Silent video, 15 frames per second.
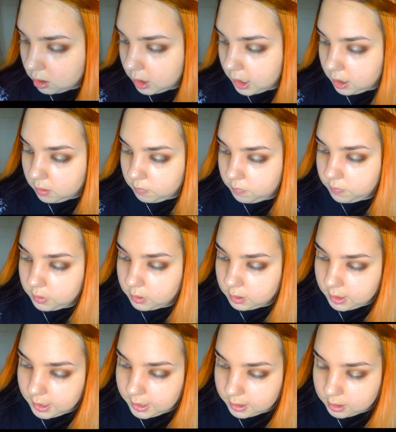And for
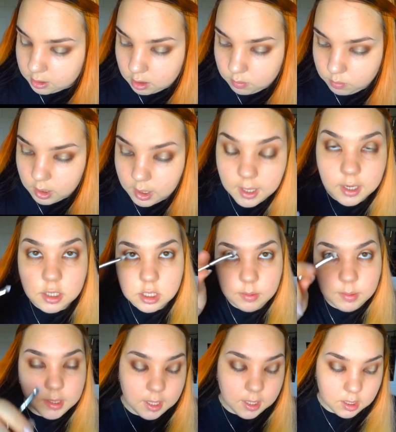that, I will actually
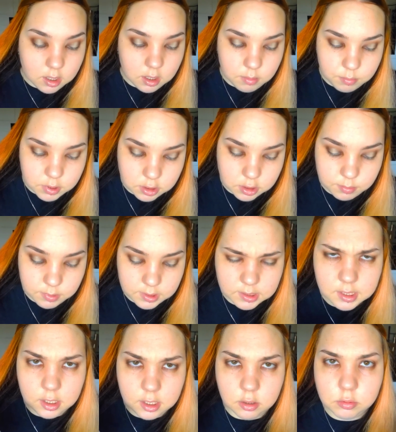be taking a brush, because
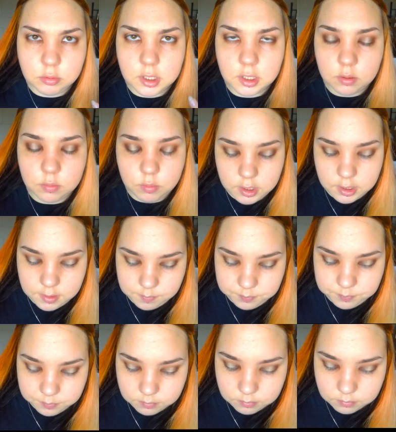I do not want to
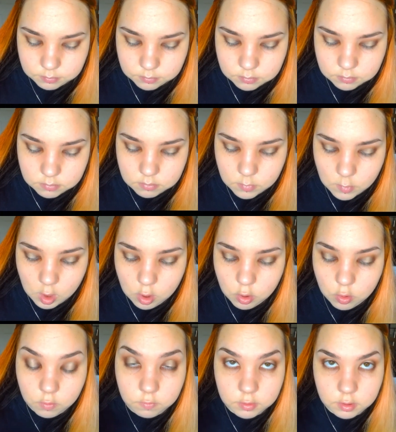
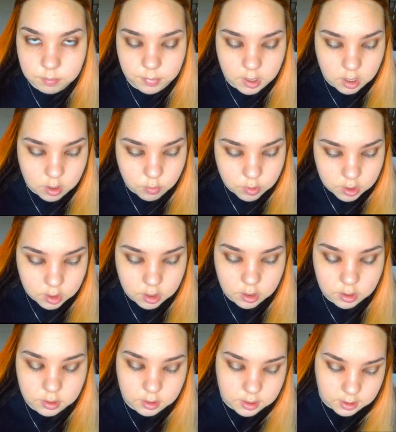overpower
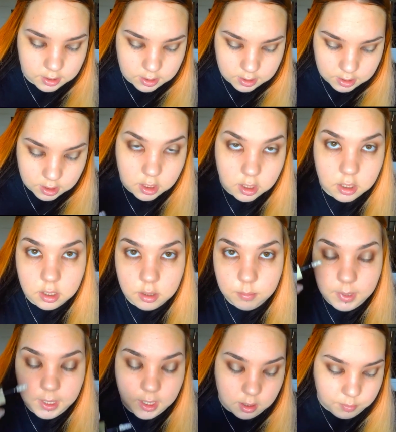the
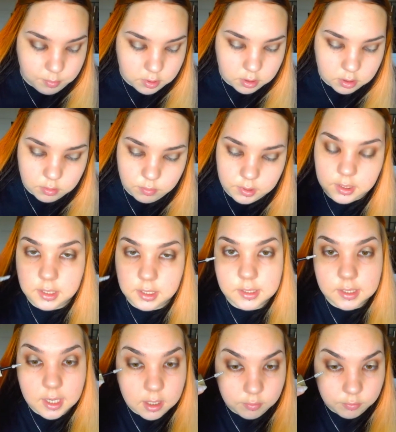makeup look with this.
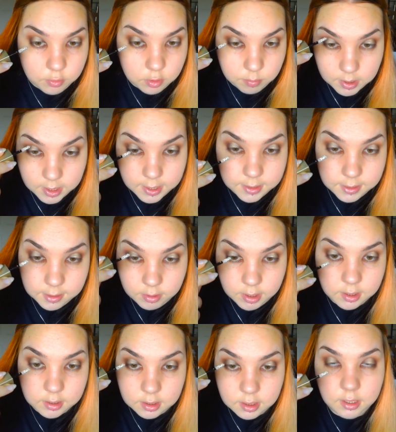And if you apply
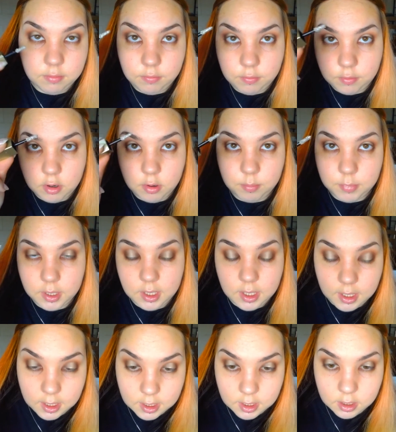directly from
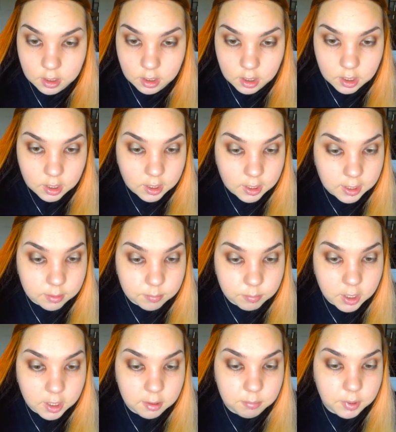here, it
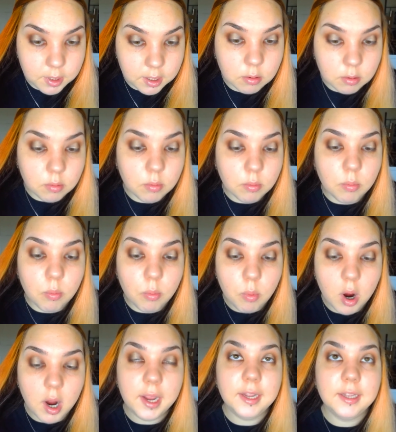might be
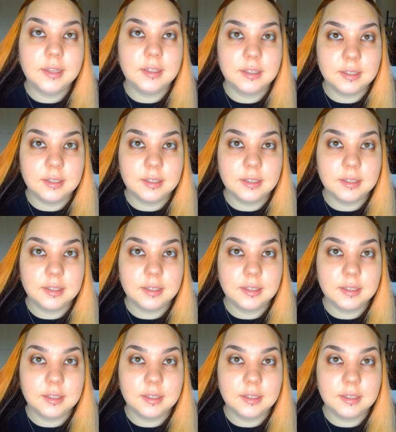quite